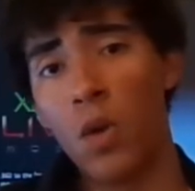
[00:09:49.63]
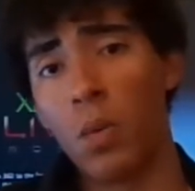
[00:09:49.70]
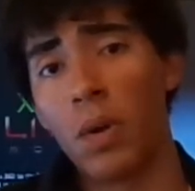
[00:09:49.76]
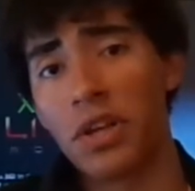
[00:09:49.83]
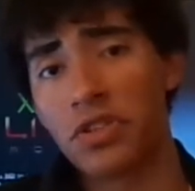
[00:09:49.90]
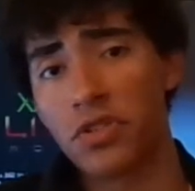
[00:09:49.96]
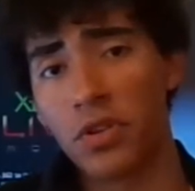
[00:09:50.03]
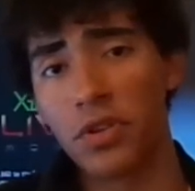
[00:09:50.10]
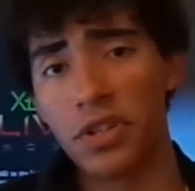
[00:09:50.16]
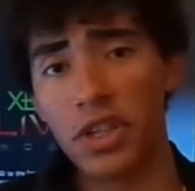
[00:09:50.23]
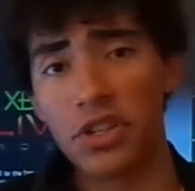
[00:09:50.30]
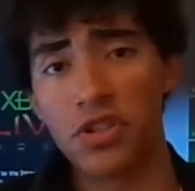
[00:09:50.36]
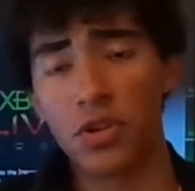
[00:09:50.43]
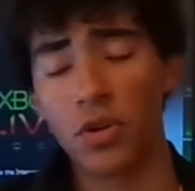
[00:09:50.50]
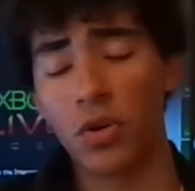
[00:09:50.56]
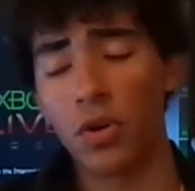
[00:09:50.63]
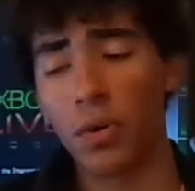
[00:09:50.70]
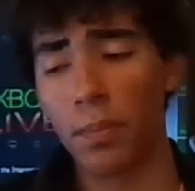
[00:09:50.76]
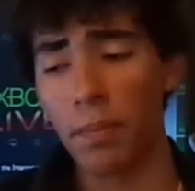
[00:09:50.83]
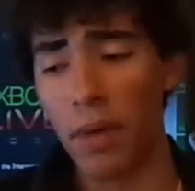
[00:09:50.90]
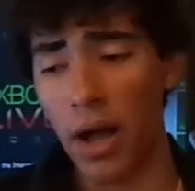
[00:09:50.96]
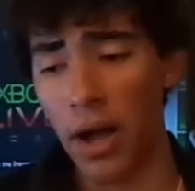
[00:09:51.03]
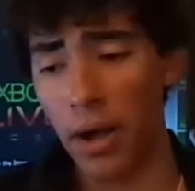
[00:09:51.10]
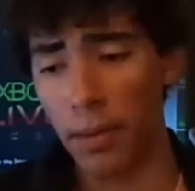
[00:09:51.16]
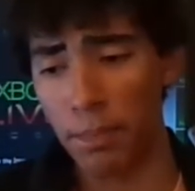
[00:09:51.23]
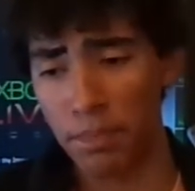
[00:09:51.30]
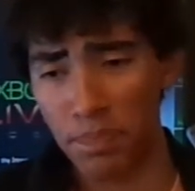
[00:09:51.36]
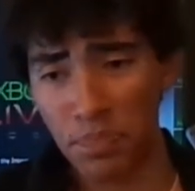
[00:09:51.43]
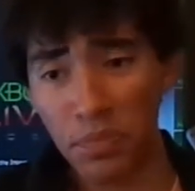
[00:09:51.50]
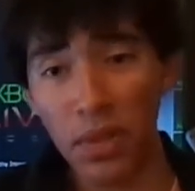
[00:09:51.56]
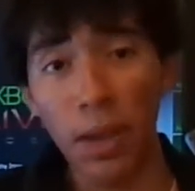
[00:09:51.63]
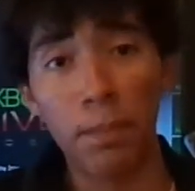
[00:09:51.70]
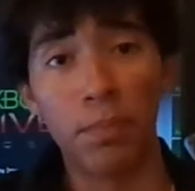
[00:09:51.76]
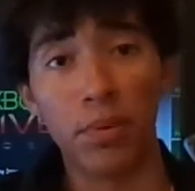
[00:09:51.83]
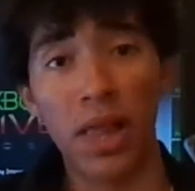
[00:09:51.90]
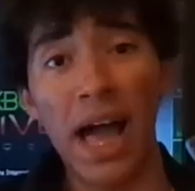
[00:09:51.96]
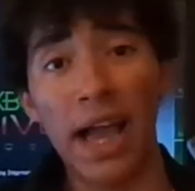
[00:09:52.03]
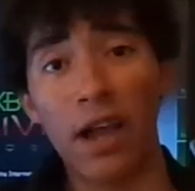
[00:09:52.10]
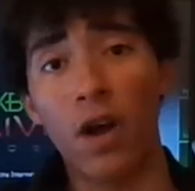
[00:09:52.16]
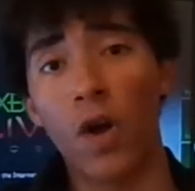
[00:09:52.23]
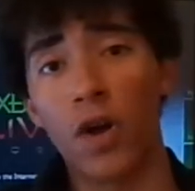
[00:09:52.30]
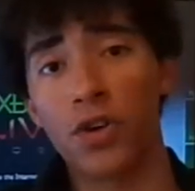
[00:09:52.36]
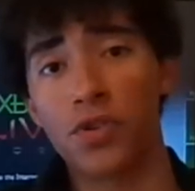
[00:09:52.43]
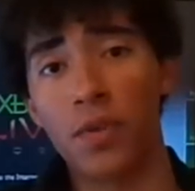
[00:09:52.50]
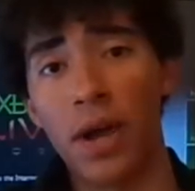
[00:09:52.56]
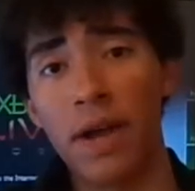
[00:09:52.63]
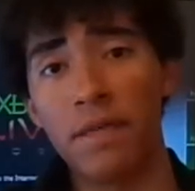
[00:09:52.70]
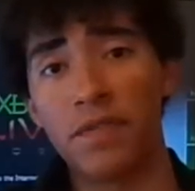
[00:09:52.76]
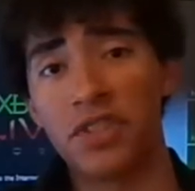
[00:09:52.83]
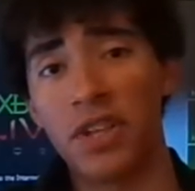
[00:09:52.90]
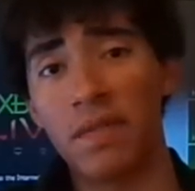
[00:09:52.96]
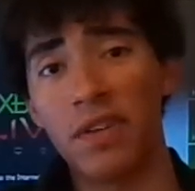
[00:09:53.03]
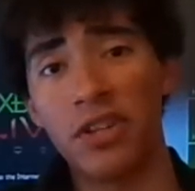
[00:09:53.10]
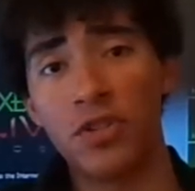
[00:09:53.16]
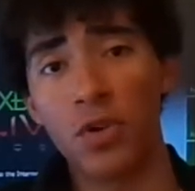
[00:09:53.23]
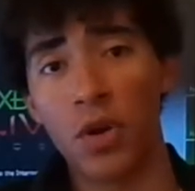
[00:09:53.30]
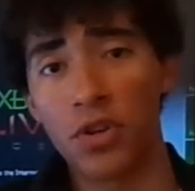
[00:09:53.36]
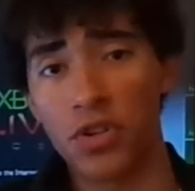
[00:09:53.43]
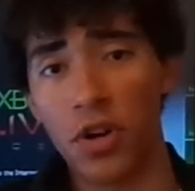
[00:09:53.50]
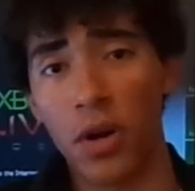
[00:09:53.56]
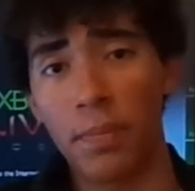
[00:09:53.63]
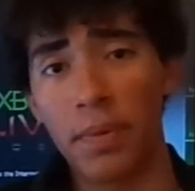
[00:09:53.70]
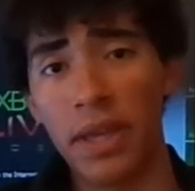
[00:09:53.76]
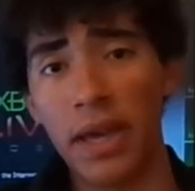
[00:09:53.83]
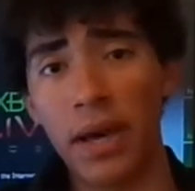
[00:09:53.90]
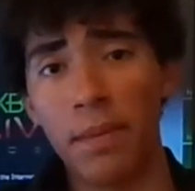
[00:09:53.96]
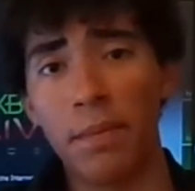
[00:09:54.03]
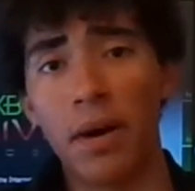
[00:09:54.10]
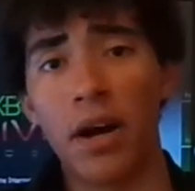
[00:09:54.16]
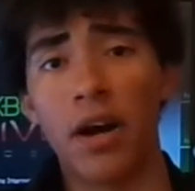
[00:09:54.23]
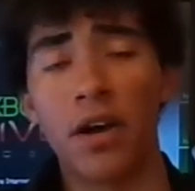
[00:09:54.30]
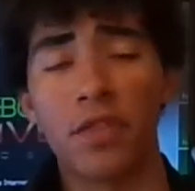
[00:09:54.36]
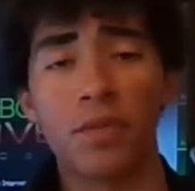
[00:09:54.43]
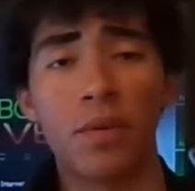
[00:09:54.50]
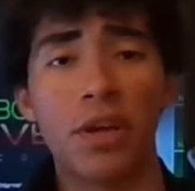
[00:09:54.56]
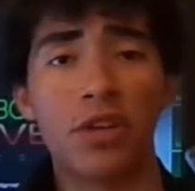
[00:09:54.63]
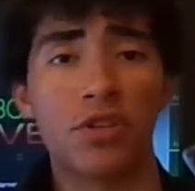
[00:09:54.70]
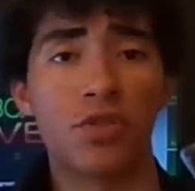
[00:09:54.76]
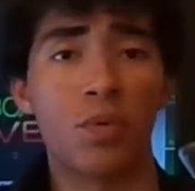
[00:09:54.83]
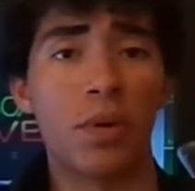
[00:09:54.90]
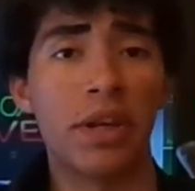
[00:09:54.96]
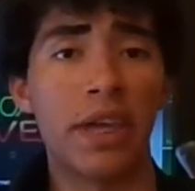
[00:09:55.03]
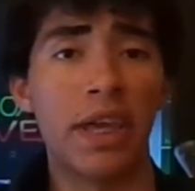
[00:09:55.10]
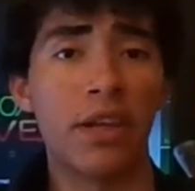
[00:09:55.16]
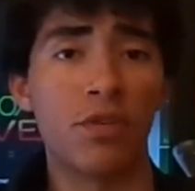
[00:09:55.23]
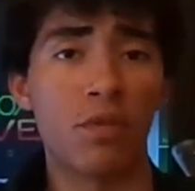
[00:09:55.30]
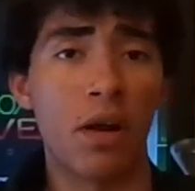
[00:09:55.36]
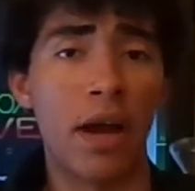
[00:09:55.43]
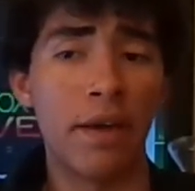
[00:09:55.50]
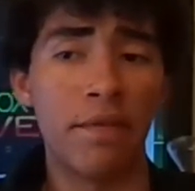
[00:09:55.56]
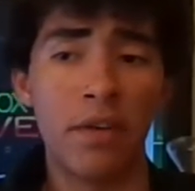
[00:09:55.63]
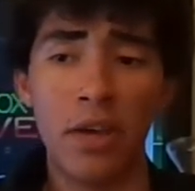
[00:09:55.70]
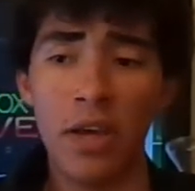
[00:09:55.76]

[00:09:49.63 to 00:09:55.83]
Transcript: Western Digital black hard drive, 7200 RPM, 320 gig drive.